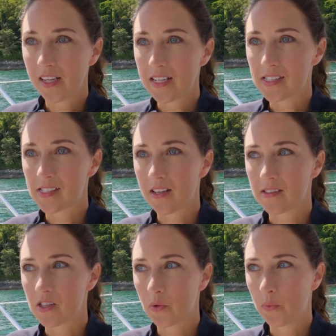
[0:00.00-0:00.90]
and
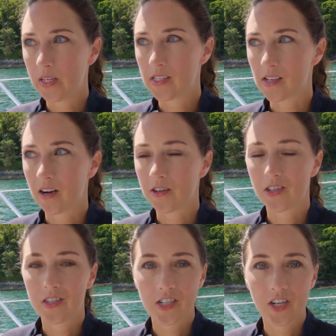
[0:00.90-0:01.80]
since the winds are
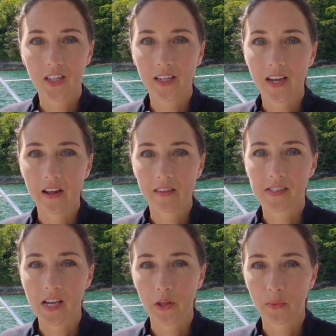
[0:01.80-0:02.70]
traditionally out of the
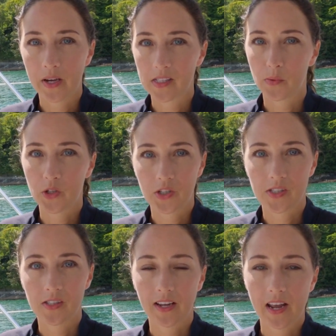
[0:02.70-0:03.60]
southwest, which
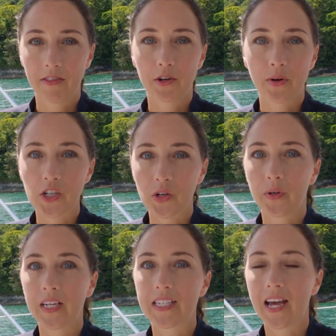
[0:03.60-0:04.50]
is kind of the direction we
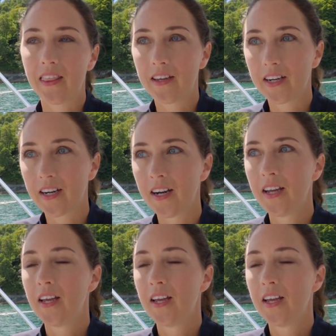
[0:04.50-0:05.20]
need to head there,